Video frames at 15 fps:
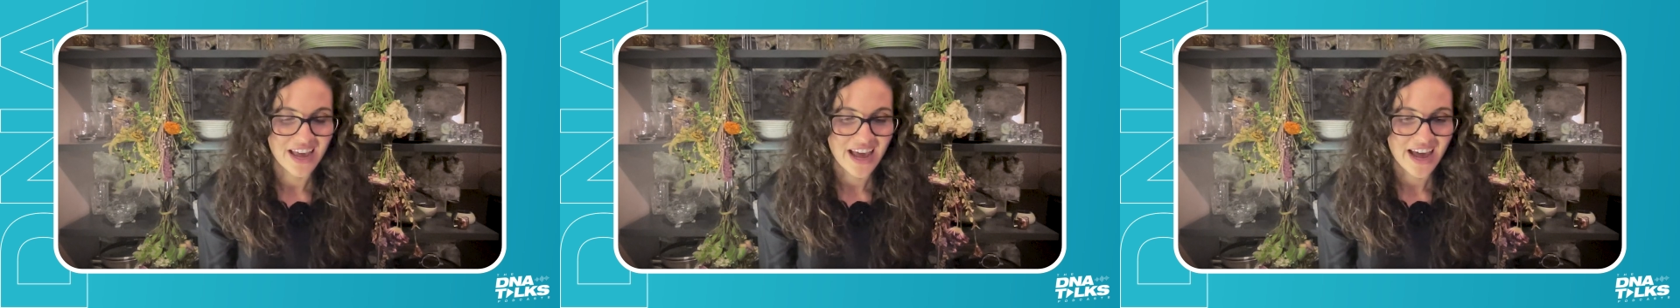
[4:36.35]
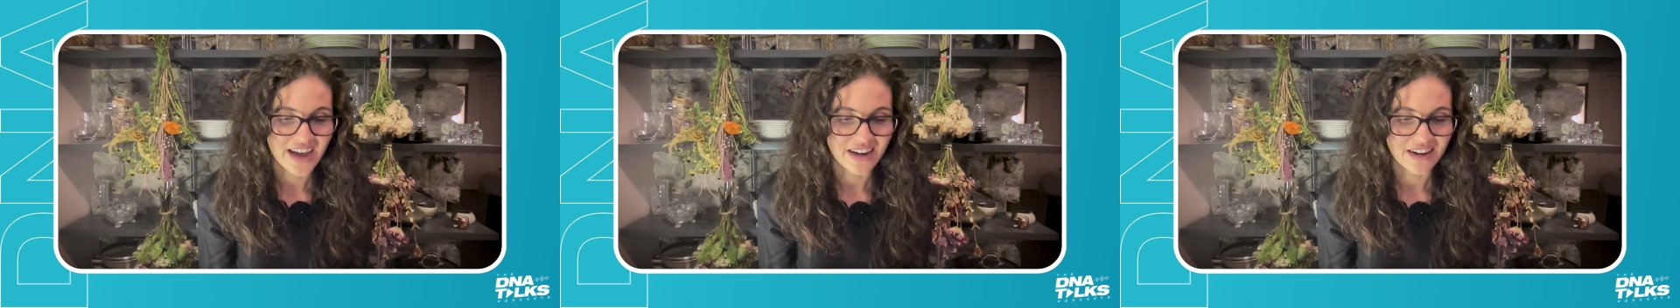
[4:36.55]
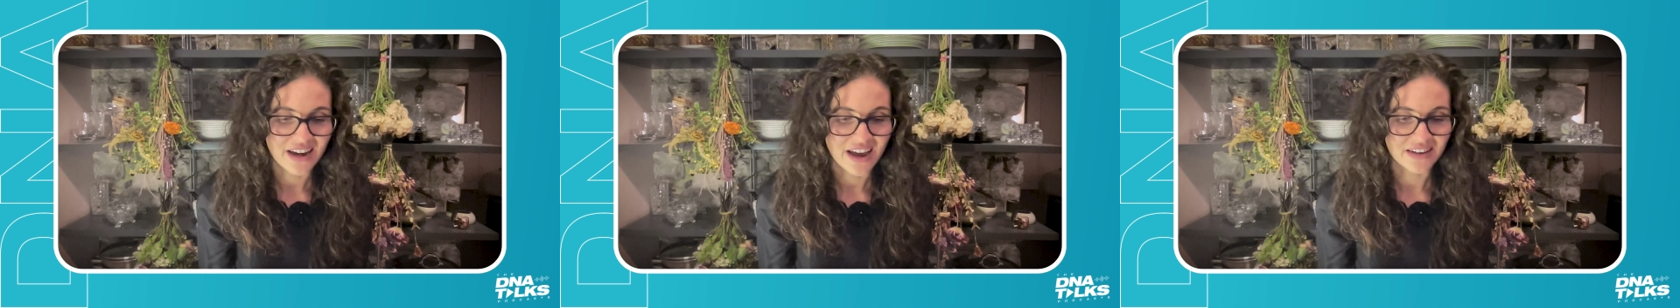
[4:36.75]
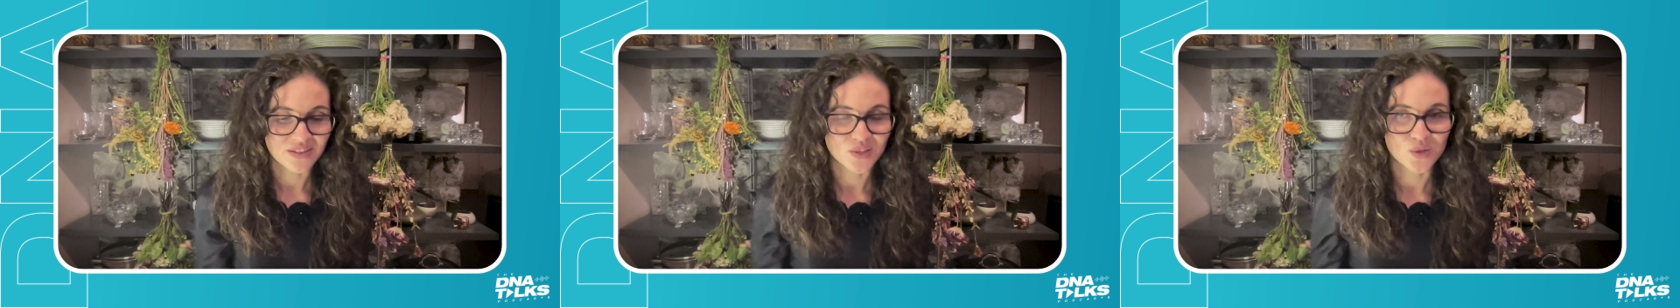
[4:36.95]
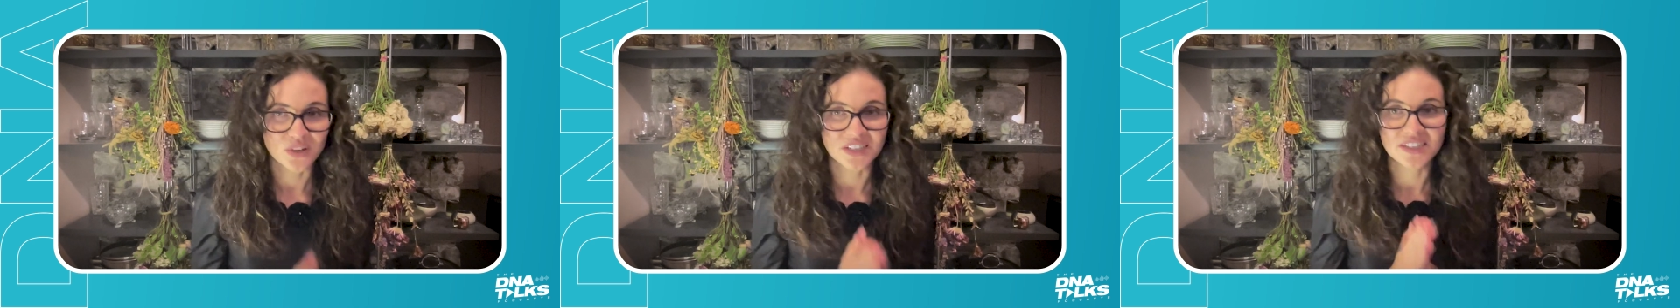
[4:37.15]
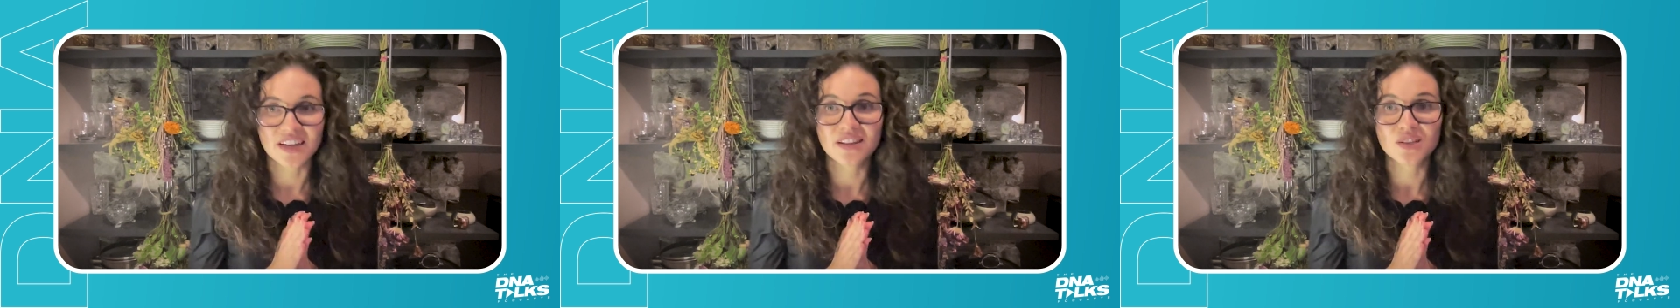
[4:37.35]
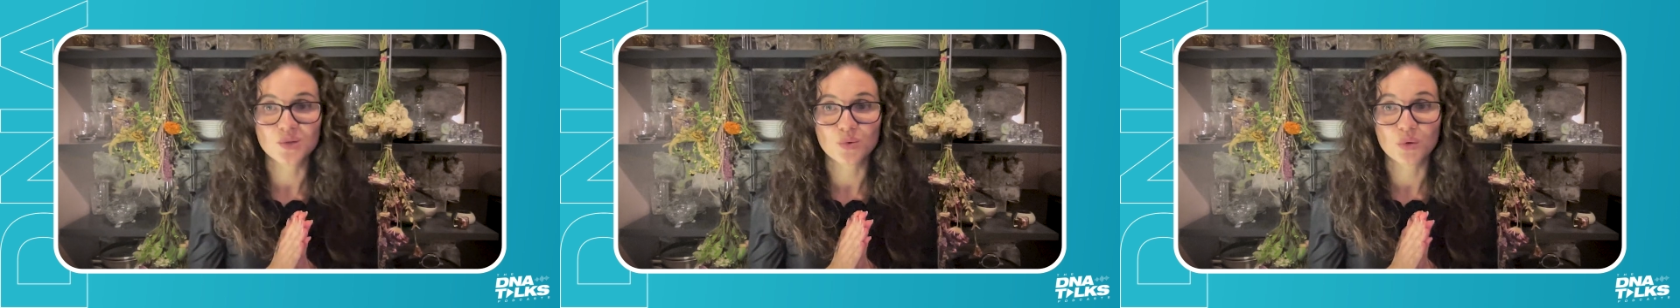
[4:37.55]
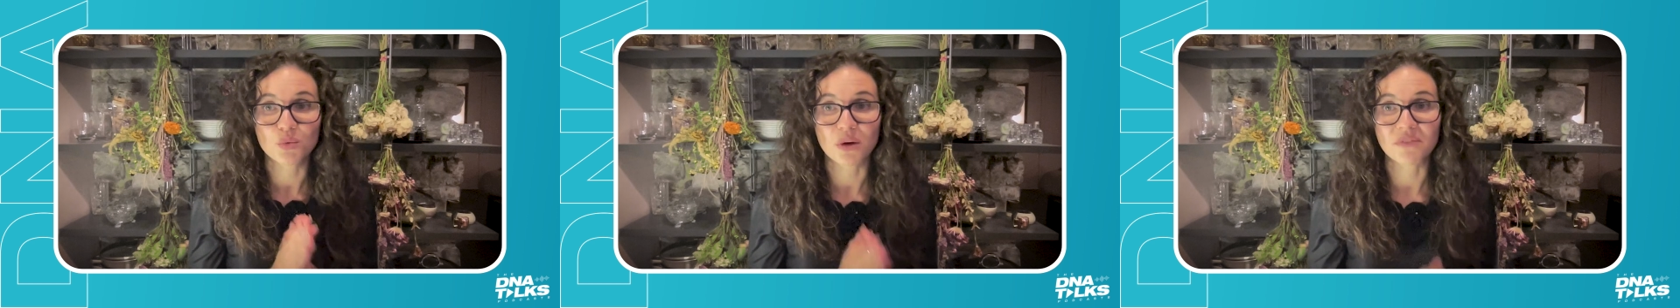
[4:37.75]
And so I say this
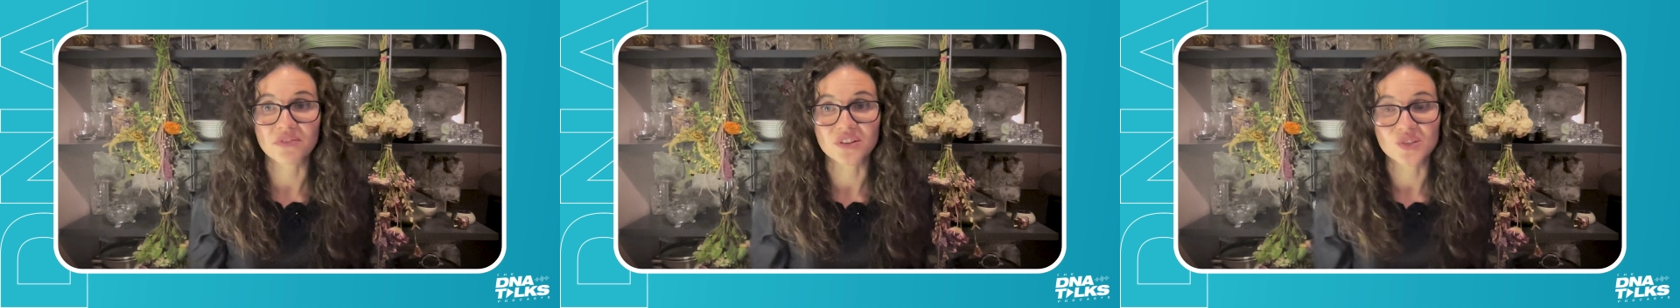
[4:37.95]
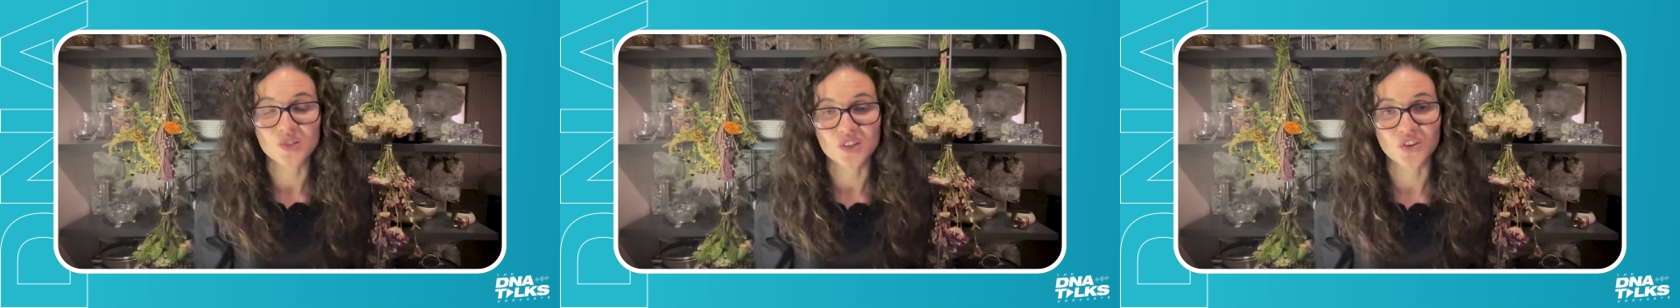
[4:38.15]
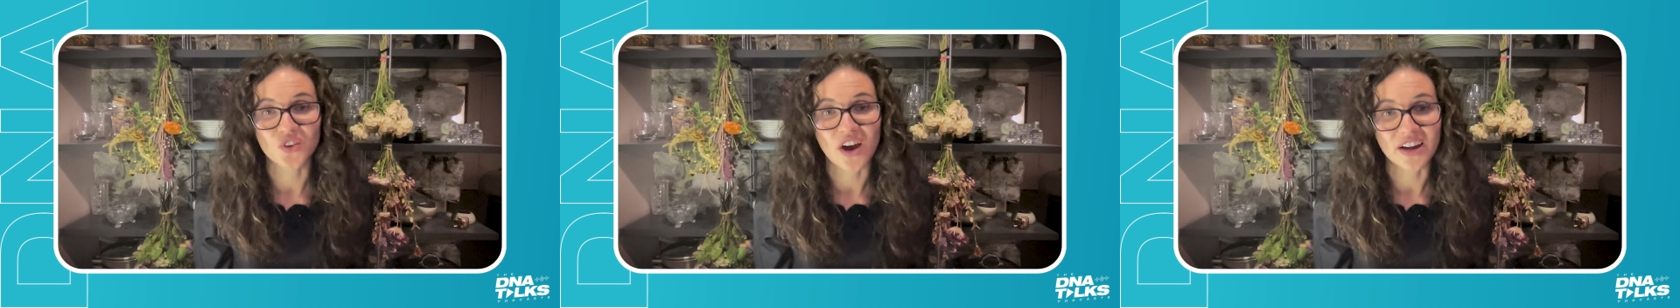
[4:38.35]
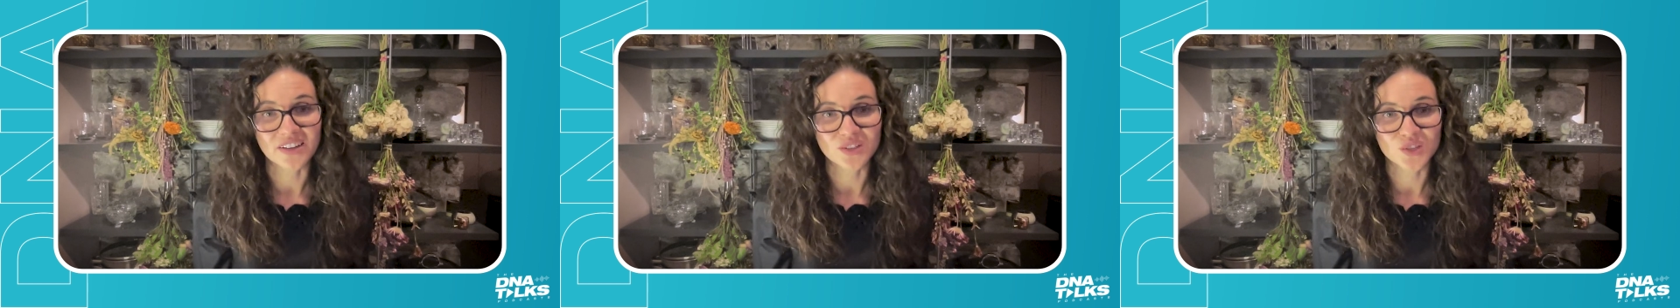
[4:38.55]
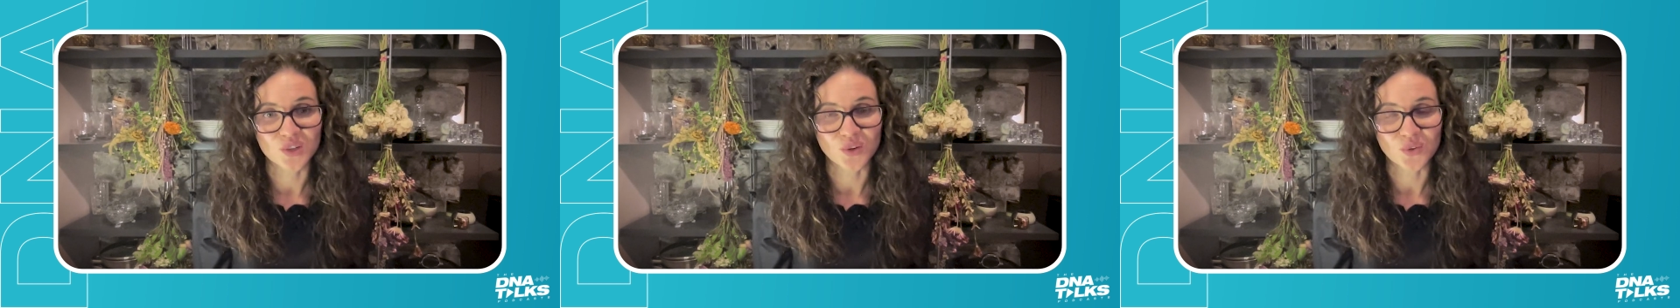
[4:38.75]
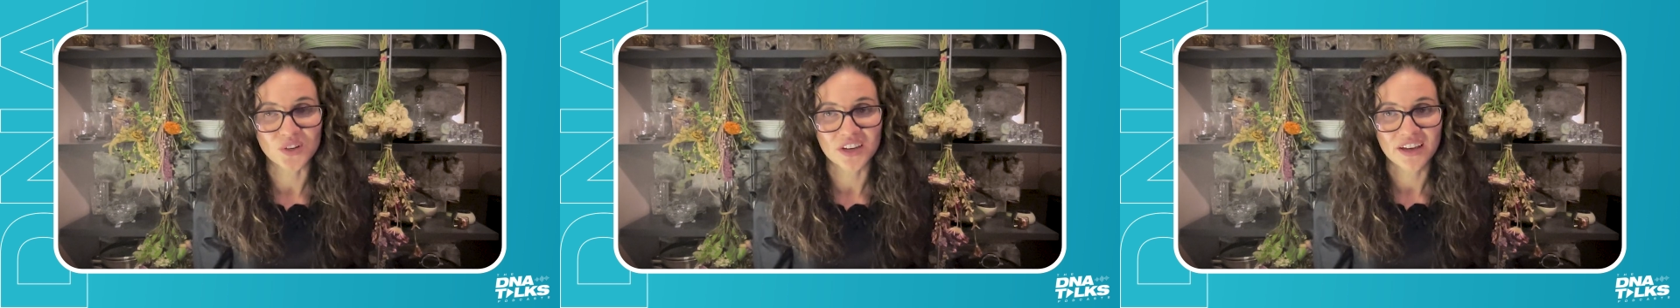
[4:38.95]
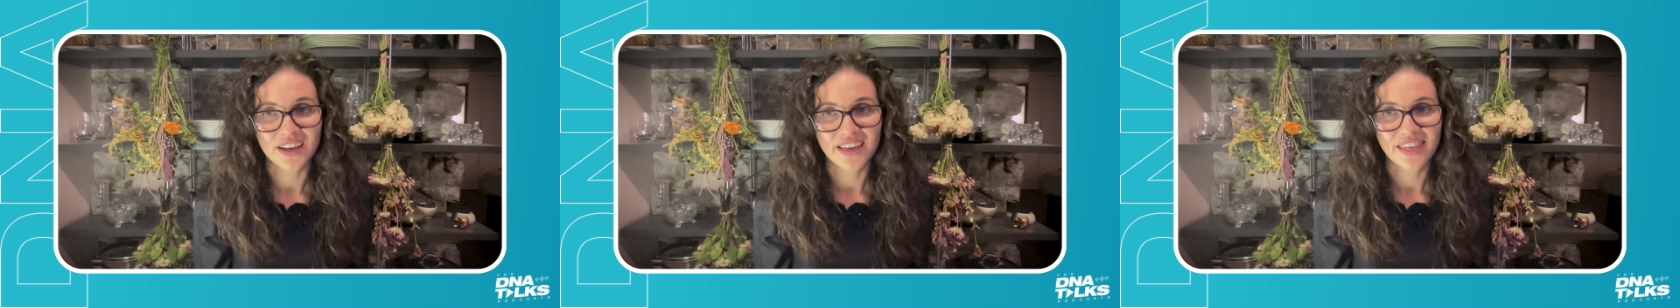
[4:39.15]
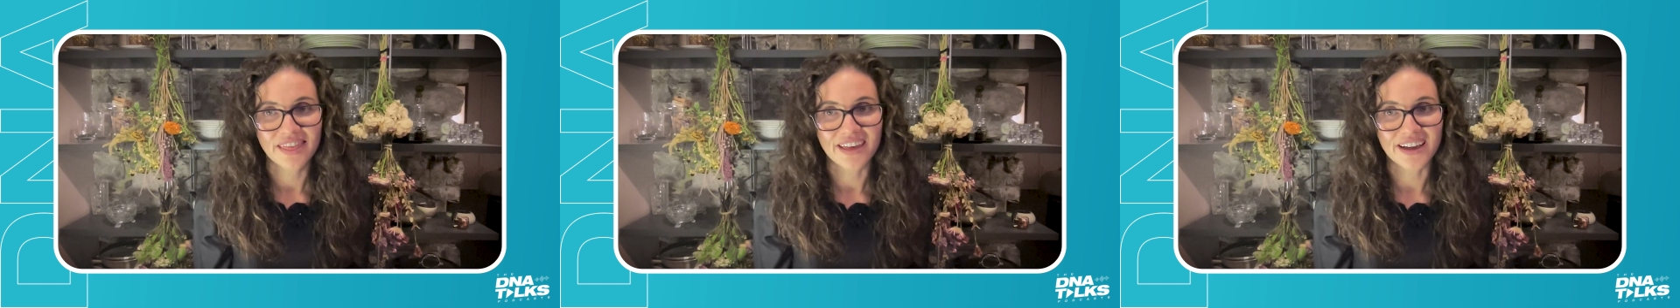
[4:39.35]
with reverence and gratitude
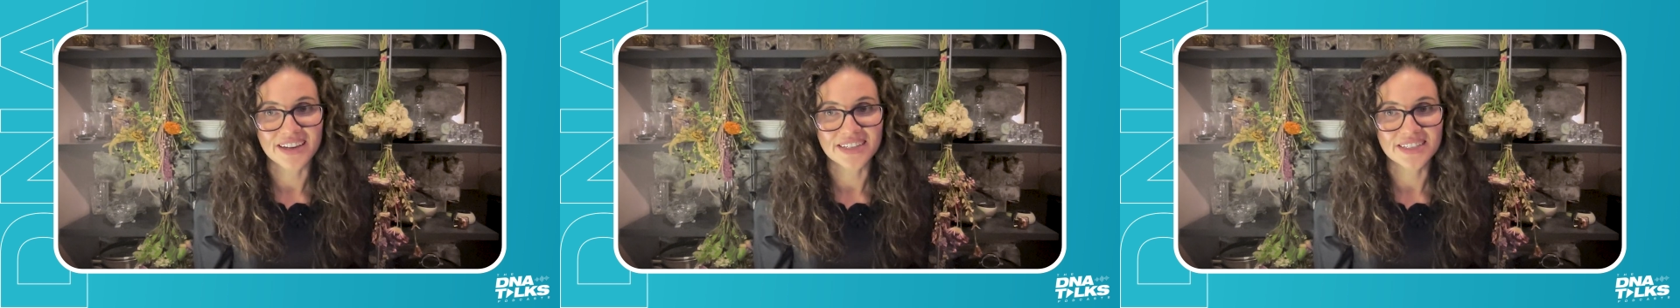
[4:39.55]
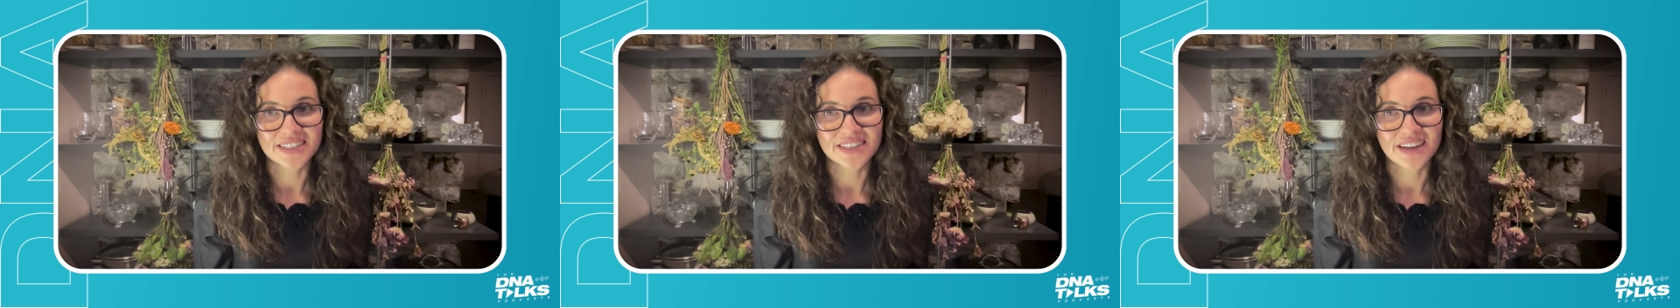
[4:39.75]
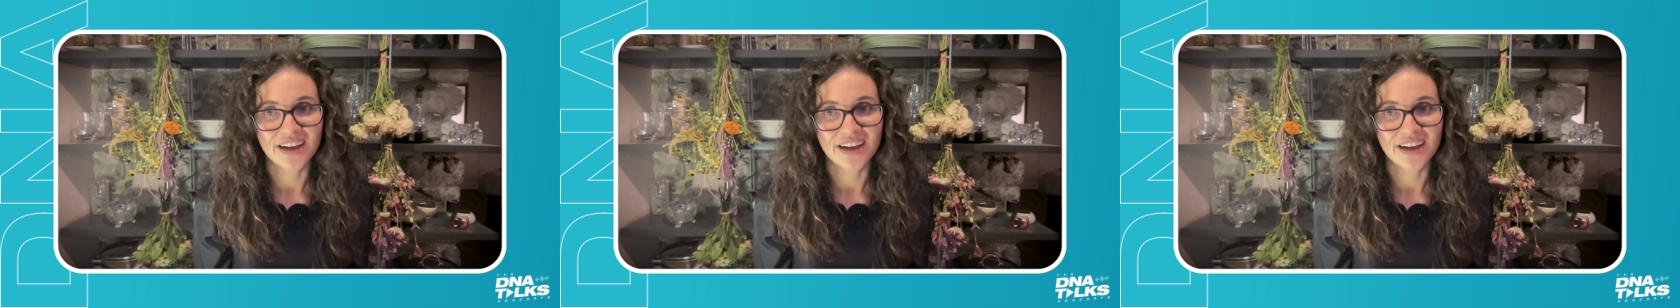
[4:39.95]
that